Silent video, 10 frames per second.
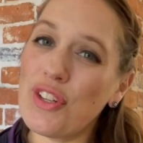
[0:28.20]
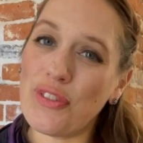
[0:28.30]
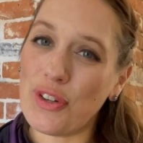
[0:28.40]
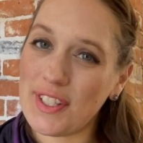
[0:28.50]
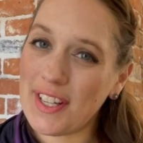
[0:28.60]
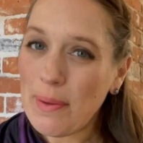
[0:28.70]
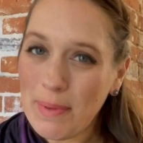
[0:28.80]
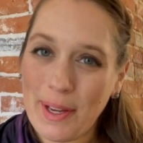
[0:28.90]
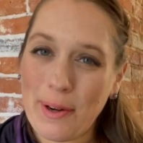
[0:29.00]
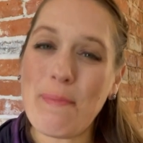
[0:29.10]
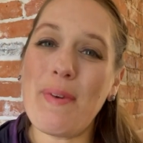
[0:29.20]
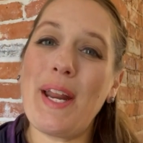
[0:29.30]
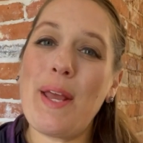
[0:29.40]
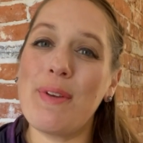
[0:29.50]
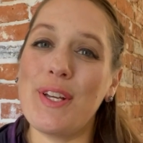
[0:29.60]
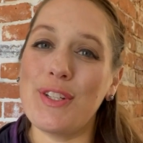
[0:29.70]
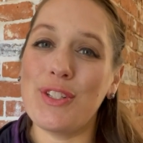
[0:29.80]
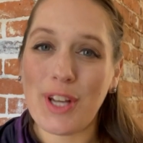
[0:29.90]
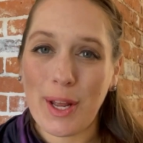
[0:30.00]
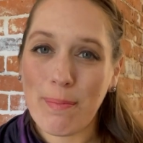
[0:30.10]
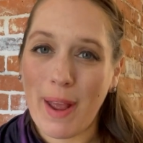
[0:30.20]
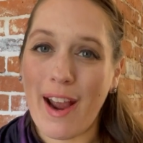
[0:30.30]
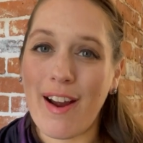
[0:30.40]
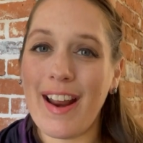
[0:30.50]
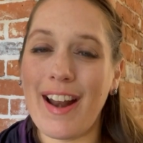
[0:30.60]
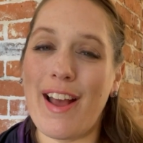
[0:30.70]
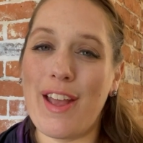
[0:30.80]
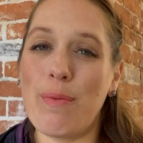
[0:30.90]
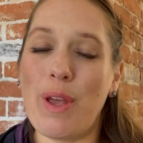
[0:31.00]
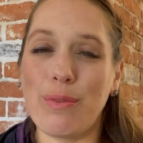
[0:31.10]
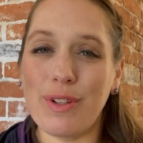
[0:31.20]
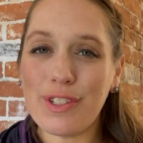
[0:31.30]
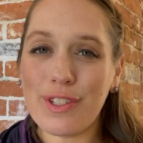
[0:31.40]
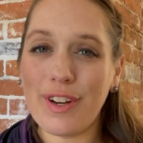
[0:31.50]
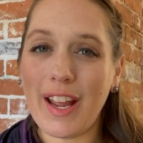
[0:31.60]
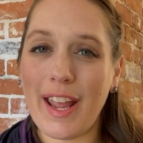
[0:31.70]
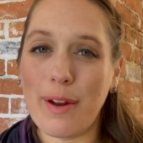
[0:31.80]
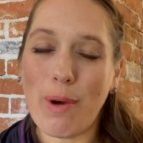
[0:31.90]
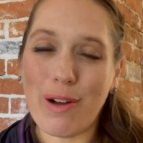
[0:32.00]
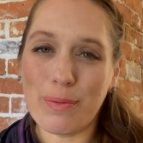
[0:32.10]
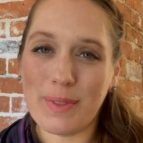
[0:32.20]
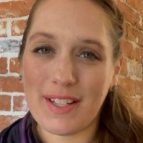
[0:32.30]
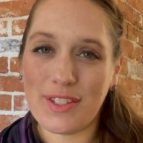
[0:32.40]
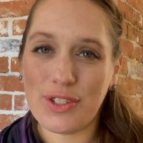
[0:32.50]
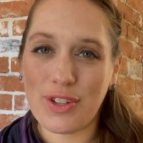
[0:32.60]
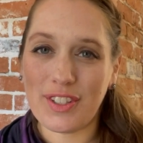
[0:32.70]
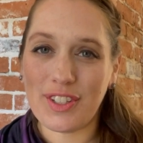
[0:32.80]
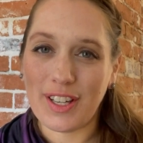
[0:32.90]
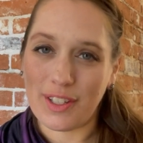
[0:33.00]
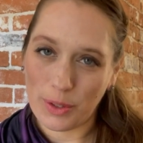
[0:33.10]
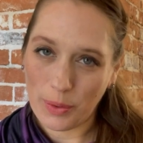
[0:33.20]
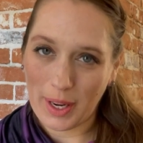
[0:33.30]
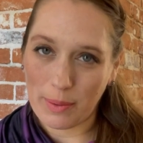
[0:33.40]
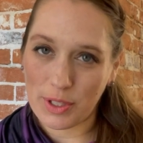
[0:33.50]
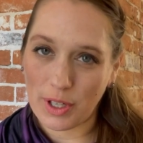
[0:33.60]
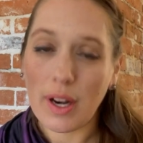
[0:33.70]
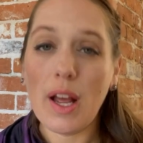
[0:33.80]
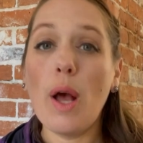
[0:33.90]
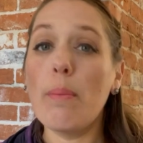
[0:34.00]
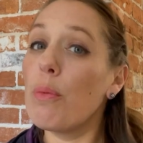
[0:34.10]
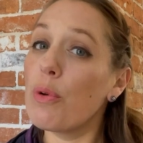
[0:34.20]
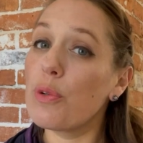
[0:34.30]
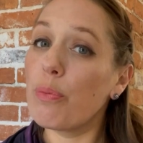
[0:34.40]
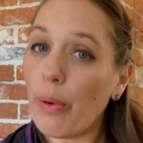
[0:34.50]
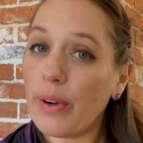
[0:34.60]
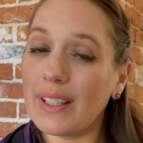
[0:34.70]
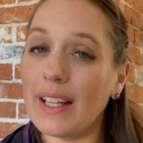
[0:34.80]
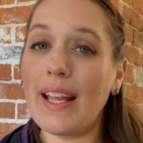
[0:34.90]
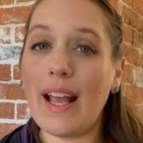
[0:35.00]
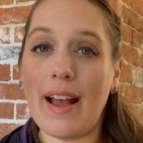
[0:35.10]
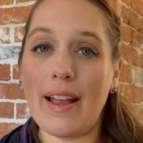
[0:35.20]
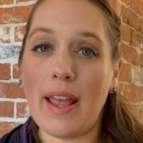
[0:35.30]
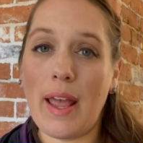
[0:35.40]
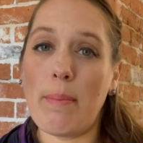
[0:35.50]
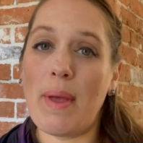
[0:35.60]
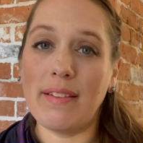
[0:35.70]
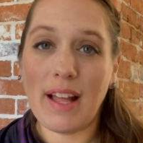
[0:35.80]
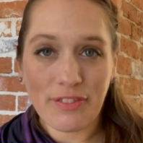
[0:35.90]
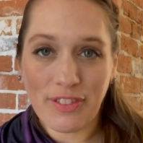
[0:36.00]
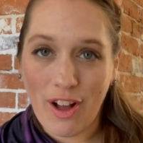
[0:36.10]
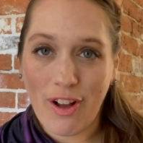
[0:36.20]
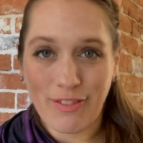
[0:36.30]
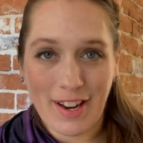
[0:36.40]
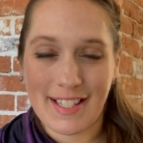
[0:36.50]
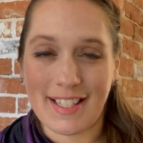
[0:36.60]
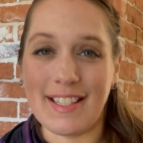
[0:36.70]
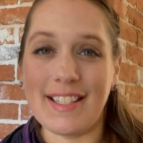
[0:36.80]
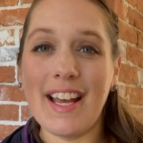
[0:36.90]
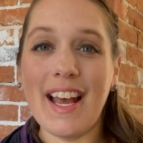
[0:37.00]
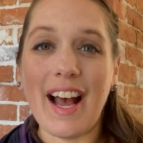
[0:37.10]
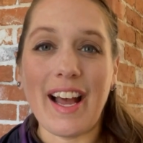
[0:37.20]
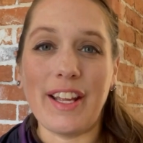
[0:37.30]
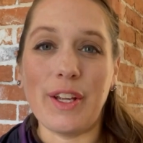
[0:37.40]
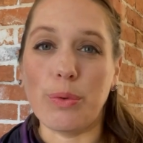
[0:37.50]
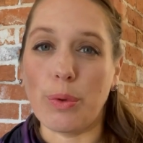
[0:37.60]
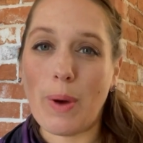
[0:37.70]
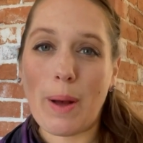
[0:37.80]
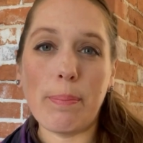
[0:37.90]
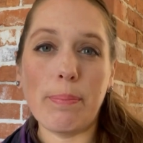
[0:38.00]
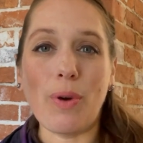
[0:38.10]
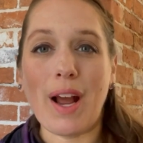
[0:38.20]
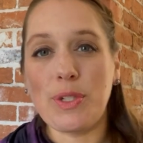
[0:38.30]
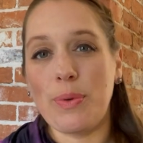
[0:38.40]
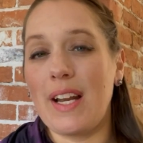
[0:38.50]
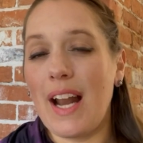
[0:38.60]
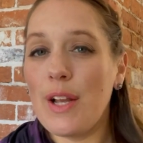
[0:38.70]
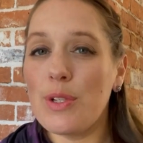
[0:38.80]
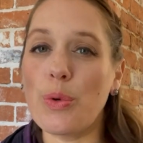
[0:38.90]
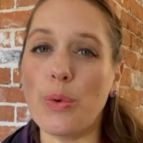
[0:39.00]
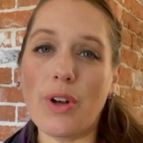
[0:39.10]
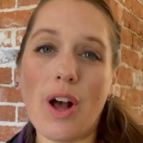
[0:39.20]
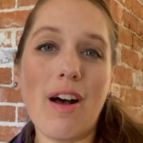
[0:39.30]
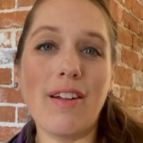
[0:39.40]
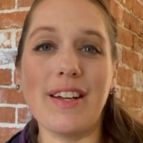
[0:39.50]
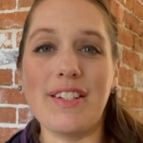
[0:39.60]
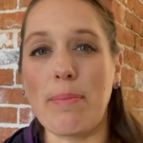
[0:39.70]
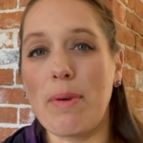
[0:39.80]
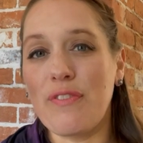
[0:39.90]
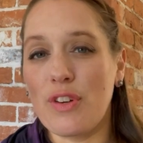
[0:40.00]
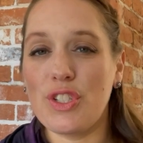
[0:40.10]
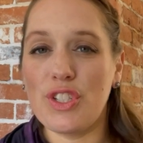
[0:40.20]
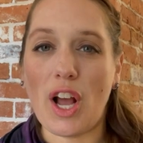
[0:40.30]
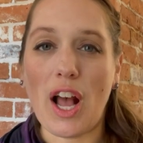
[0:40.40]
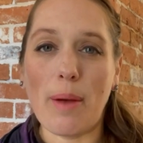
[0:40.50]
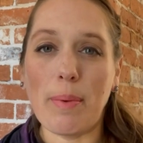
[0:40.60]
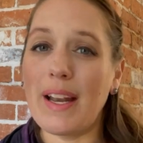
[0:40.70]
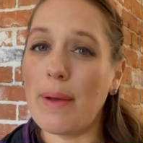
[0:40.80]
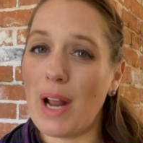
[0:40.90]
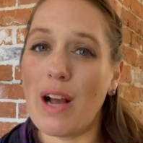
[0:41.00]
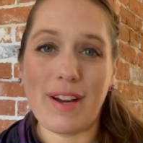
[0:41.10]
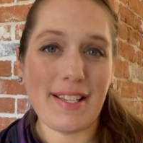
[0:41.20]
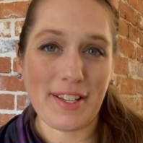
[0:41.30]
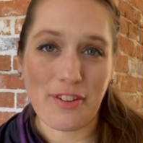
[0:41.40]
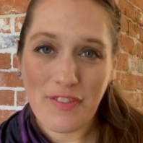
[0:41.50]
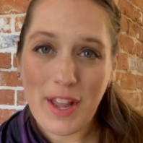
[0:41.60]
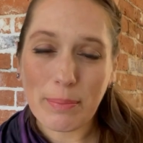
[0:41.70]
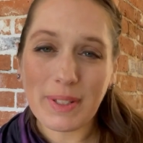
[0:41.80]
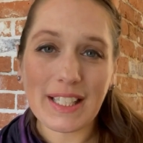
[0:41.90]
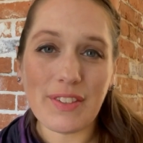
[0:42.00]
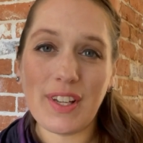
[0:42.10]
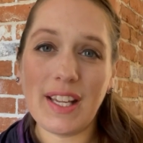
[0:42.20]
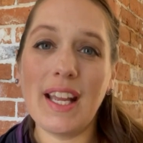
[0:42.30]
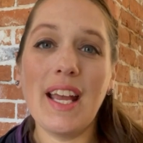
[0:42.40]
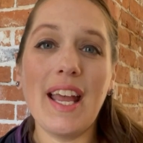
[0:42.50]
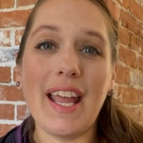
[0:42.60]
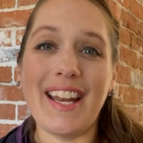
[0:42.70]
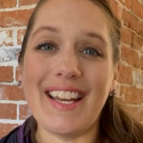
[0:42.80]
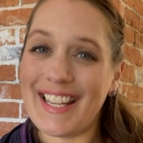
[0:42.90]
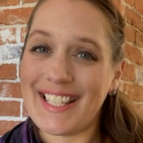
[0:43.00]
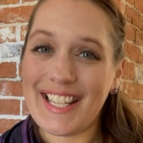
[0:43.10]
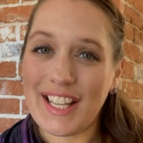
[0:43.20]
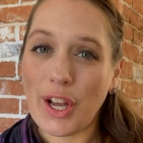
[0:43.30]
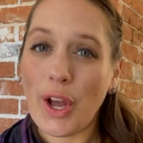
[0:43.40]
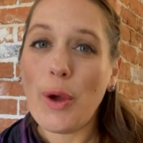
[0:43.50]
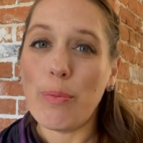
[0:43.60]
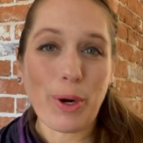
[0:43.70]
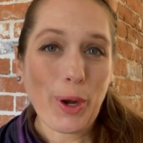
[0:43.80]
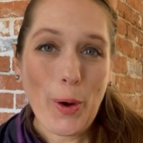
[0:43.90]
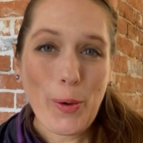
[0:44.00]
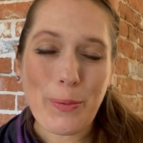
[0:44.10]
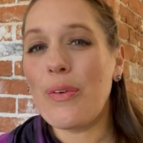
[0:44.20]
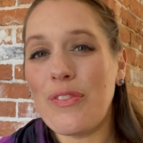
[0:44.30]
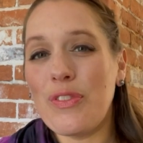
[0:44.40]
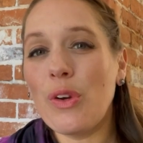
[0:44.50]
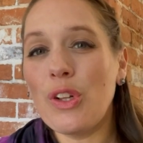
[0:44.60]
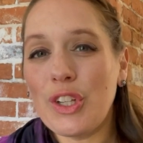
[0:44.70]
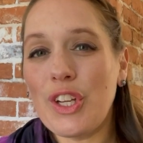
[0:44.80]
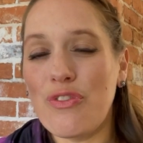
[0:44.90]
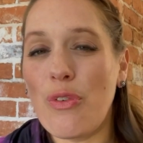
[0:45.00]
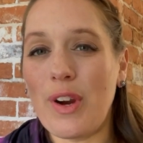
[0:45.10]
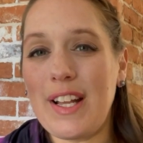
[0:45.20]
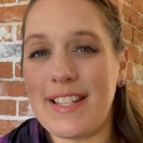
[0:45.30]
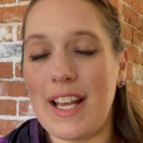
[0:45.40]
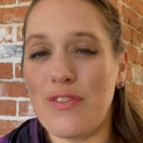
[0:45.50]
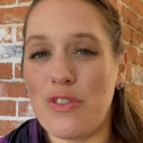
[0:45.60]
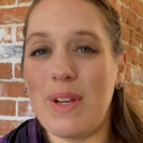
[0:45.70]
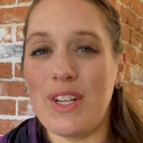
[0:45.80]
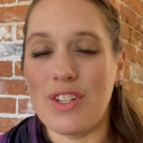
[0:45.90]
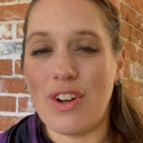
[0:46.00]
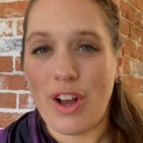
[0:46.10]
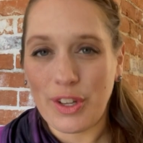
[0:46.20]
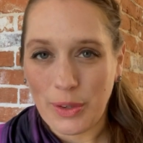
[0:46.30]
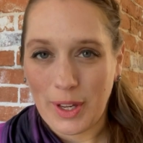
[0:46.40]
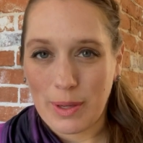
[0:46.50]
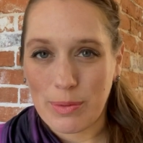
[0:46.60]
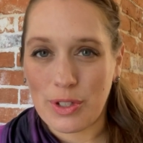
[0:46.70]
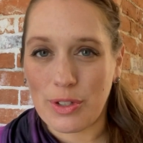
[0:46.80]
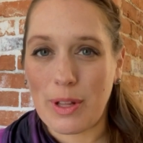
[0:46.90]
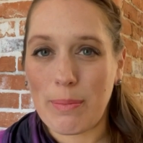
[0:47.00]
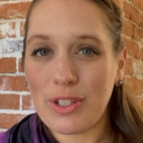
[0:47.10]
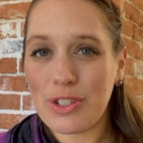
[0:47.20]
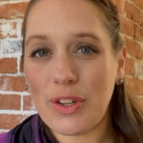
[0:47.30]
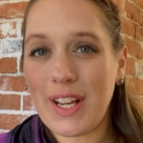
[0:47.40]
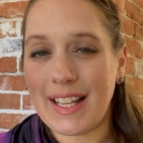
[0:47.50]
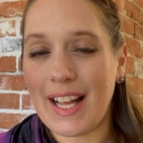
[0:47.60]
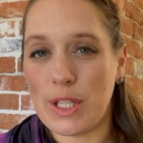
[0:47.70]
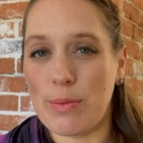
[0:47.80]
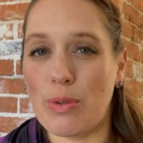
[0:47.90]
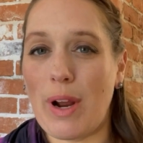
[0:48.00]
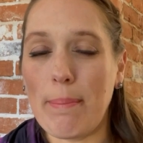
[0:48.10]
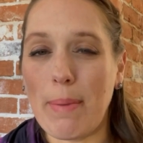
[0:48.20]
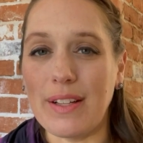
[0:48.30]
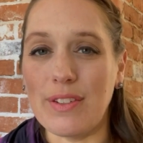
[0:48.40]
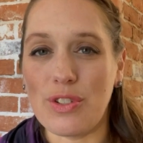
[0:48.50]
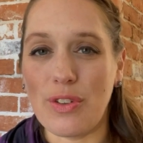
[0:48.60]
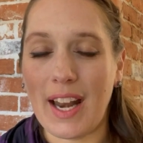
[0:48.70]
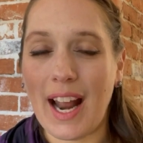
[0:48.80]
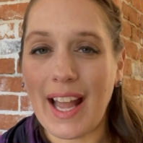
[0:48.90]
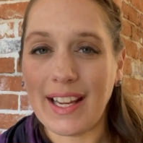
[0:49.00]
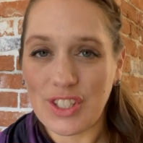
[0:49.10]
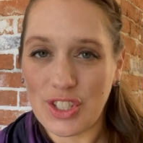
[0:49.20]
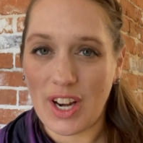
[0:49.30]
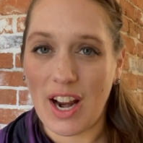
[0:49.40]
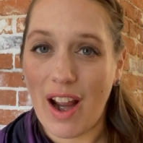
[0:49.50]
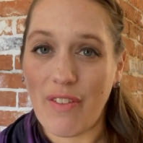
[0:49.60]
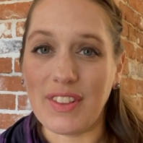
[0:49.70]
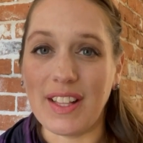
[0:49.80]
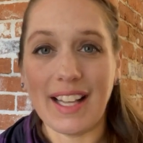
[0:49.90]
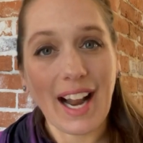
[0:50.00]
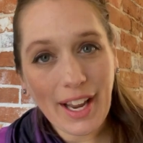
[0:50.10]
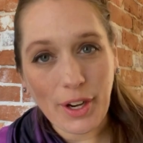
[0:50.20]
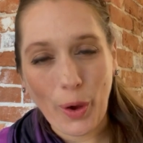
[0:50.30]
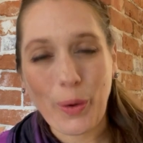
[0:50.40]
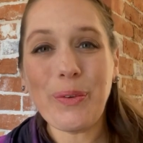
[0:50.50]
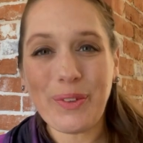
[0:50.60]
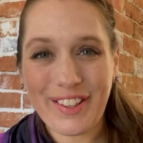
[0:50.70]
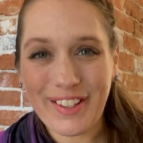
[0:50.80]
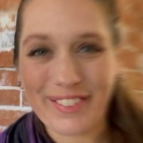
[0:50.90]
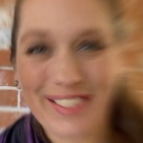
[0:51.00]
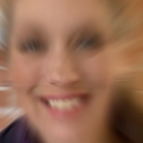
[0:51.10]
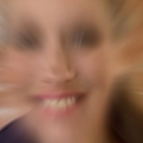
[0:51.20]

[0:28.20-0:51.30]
first time here, my name is Jen Baer, and I am a realtor and ballroom dance instructor here in New Hampshire. But most importantly, I am a lifelong resident. I grew up, graduated high school, college, had my first job, and I'm now raising a family living in an antique brick home. If you're looking for inside information on New Hampshire, then make sure you hit that subscribe button so that I can share everything that I know with you.